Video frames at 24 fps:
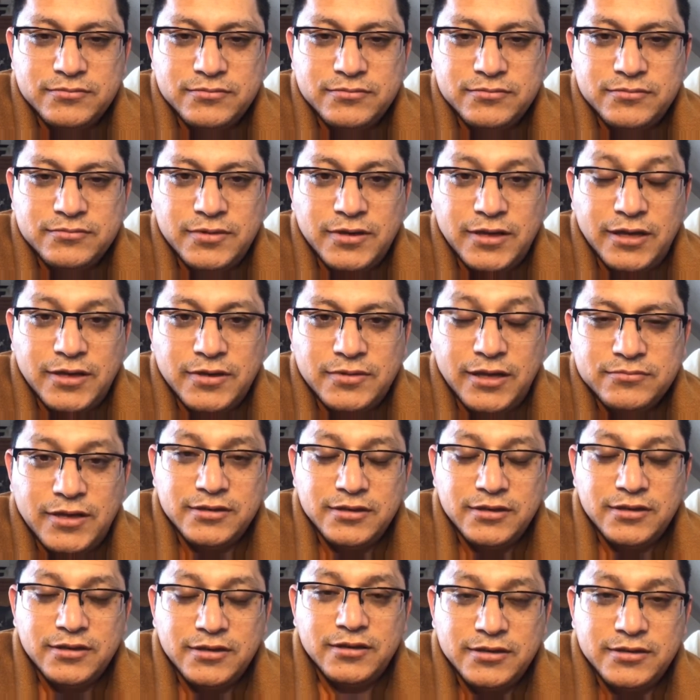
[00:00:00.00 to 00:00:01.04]
and
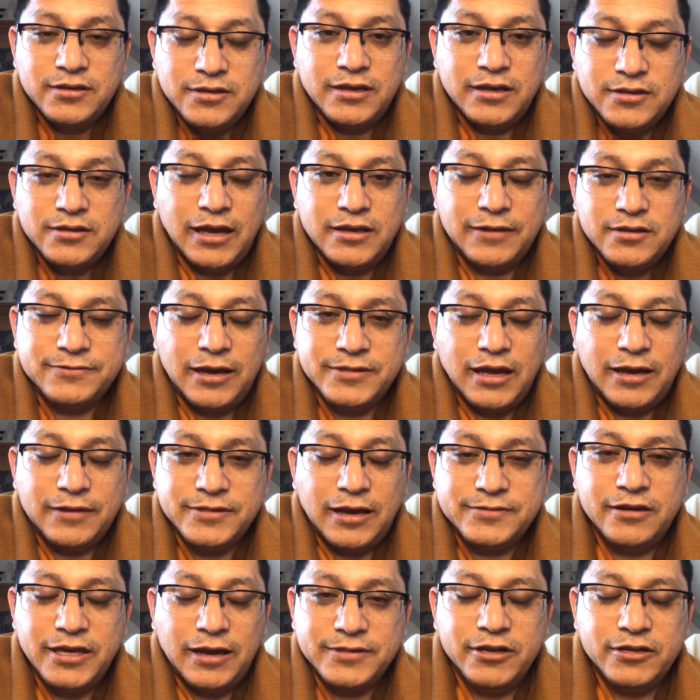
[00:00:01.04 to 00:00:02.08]
uh, after
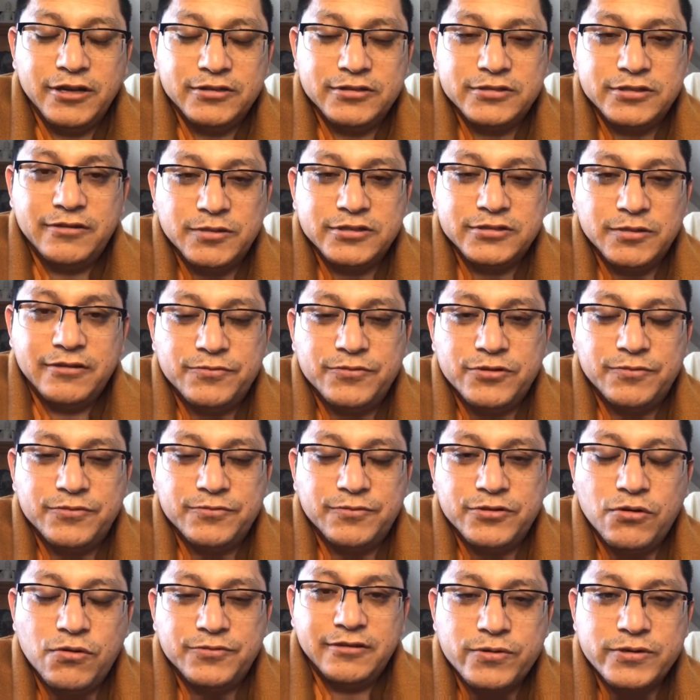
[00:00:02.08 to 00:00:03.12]
hearing some of the
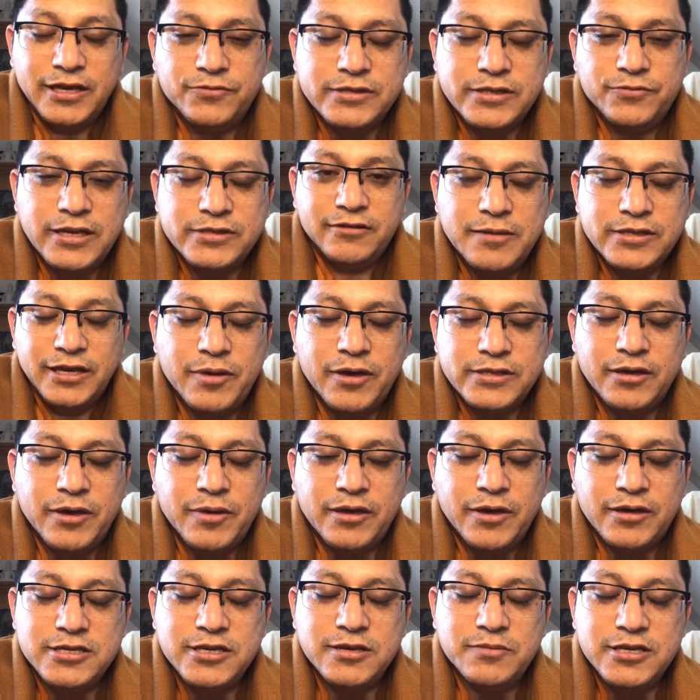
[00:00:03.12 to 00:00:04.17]
talks, he be- uh,
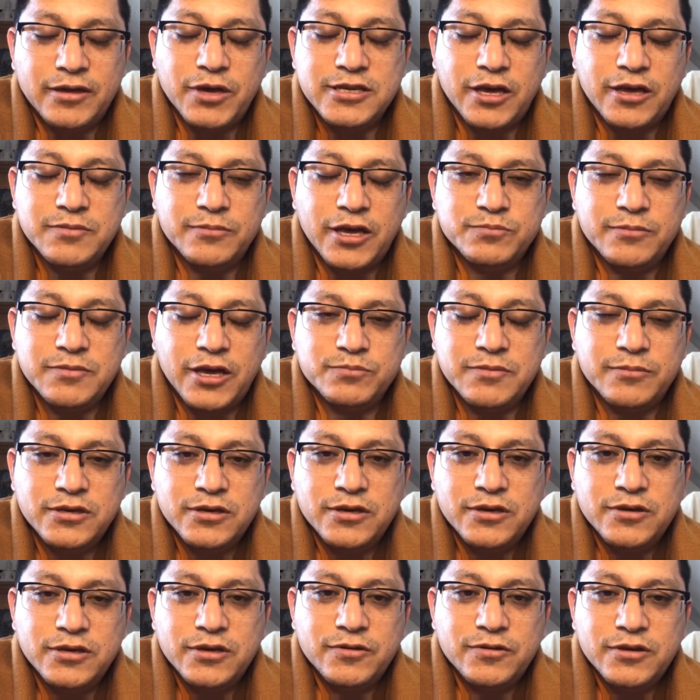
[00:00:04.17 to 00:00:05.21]
she becomes
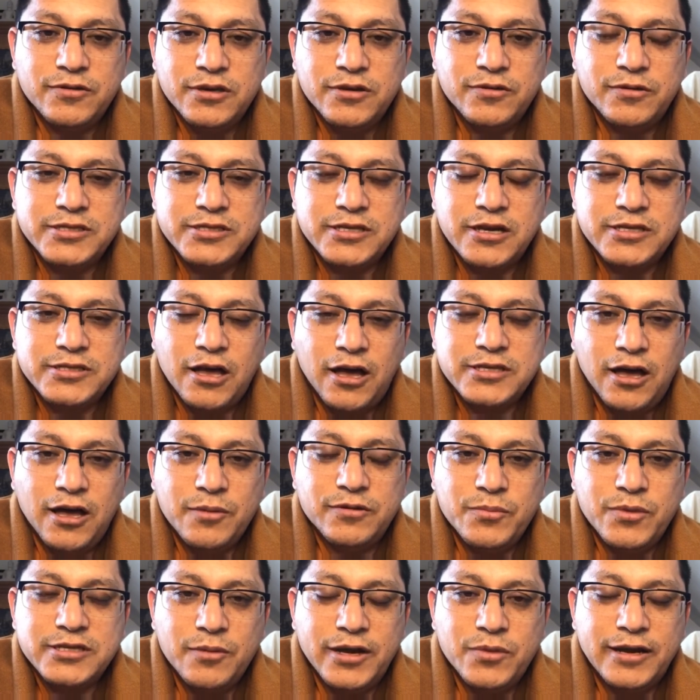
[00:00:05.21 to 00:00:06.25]
uh, much
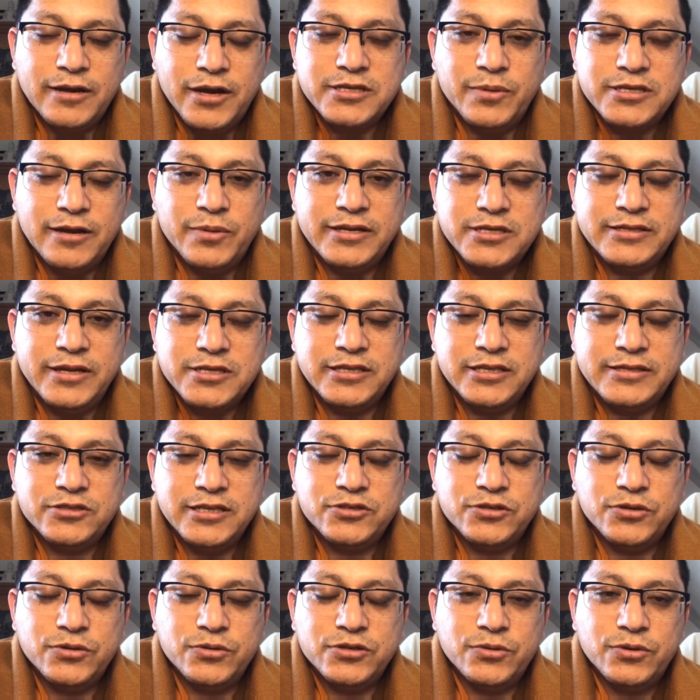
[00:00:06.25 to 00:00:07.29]
calmer and ability
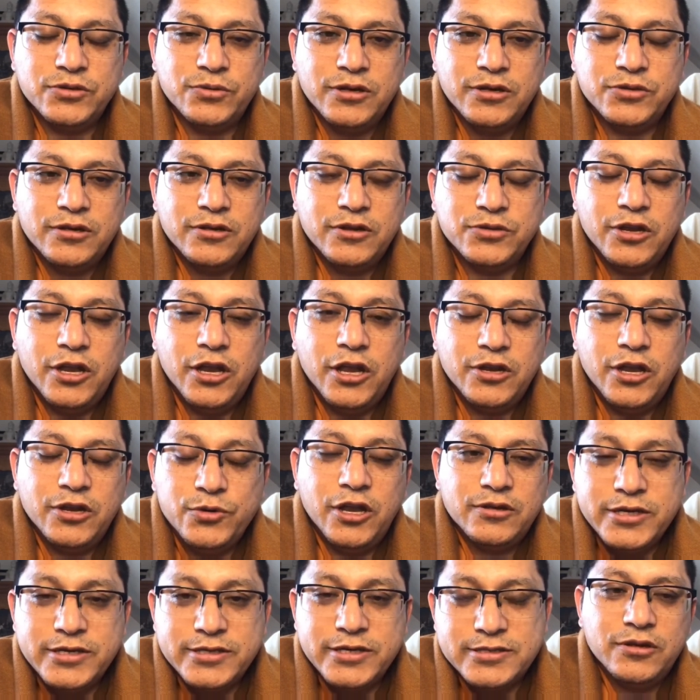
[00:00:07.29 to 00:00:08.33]
to
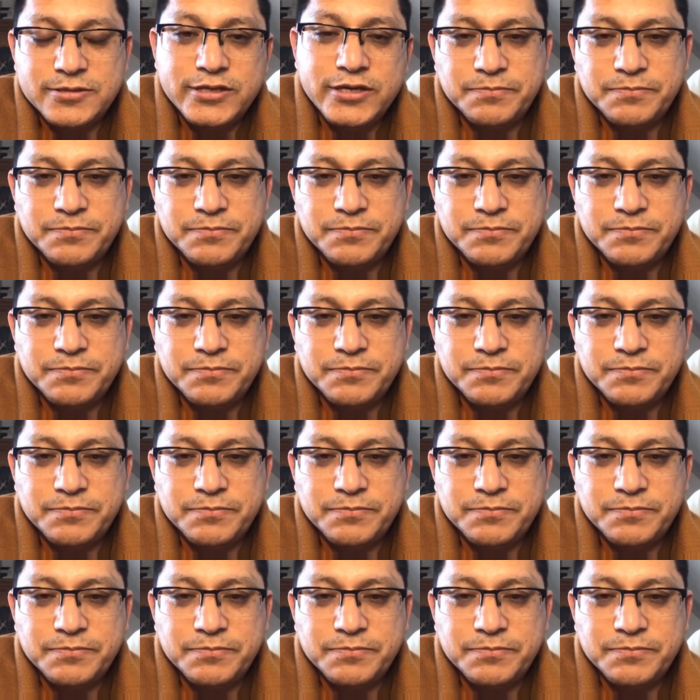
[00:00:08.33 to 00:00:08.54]
notice.